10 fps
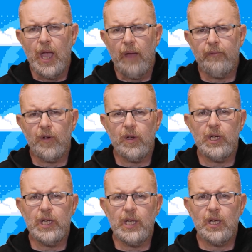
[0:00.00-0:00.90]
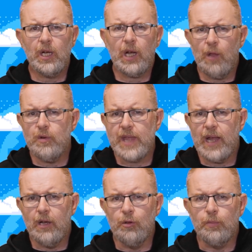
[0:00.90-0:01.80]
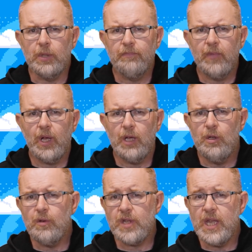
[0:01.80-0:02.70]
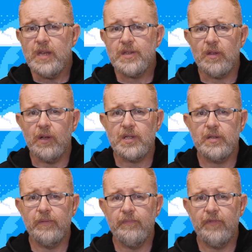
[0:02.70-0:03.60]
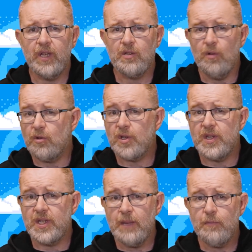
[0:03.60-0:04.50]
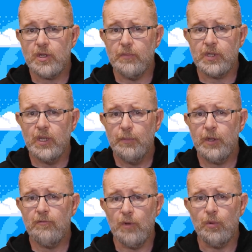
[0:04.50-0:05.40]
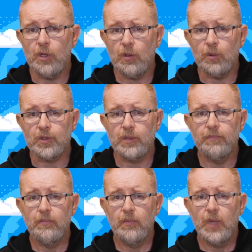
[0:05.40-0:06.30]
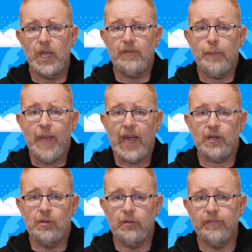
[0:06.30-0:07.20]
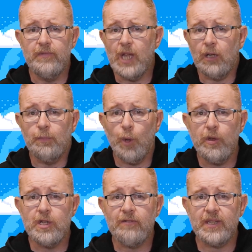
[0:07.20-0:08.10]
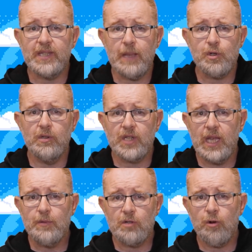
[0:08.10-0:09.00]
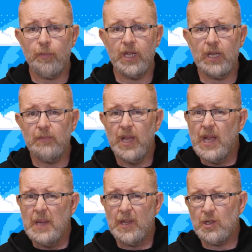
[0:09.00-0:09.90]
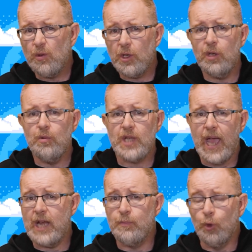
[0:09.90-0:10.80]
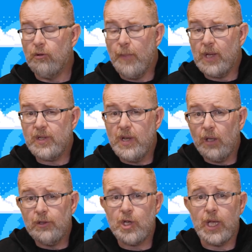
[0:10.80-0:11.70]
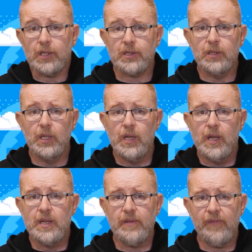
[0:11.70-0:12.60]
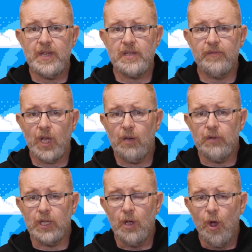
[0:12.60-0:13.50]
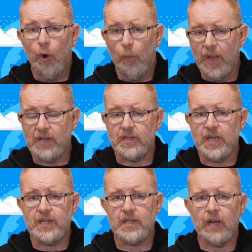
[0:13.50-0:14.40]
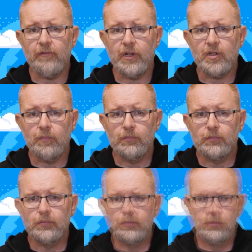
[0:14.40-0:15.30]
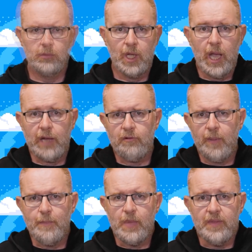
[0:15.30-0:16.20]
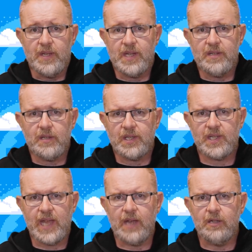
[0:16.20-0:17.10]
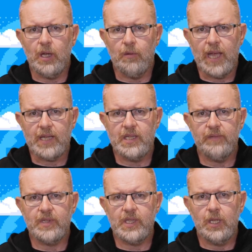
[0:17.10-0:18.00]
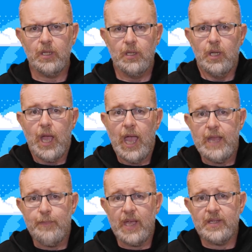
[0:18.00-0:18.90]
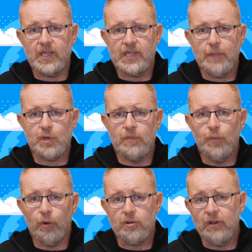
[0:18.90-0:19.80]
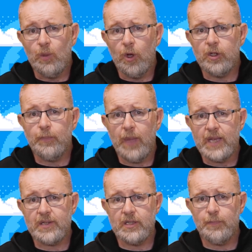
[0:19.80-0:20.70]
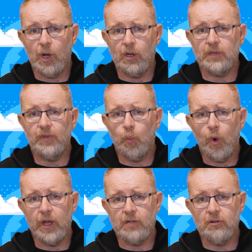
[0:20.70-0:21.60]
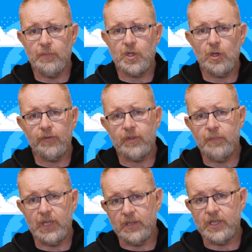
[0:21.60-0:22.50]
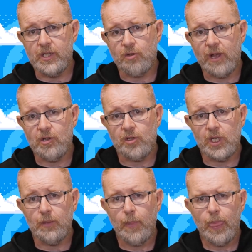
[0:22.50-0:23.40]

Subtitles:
And finally, close that loop. Use the insights to fix not just the symptoms, but the root cause. If a pattern of null pointer exceptions keeps cropping up, that's your cue to add robust null checks, defensive coding, or better test coverage. And remember, this isn't a standalone activity. Apex exception monitoring works best as part of a wider observability strategy.